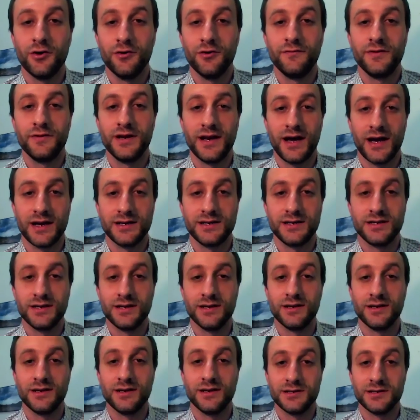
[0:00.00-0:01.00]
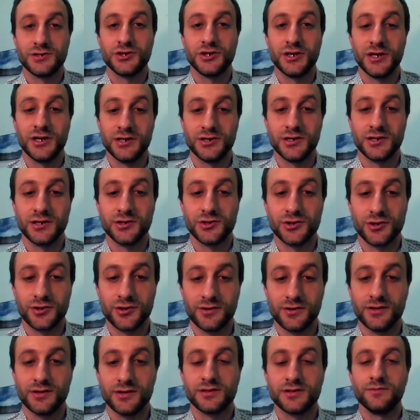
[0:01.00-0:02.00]
COVID-19 is changing
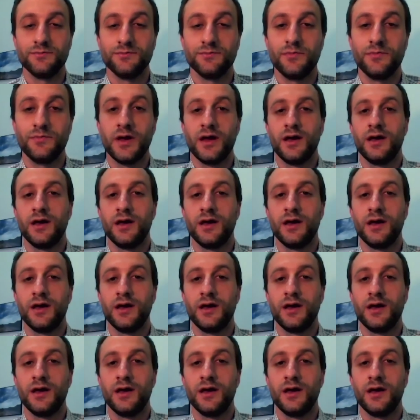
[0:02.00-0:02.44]
journalism.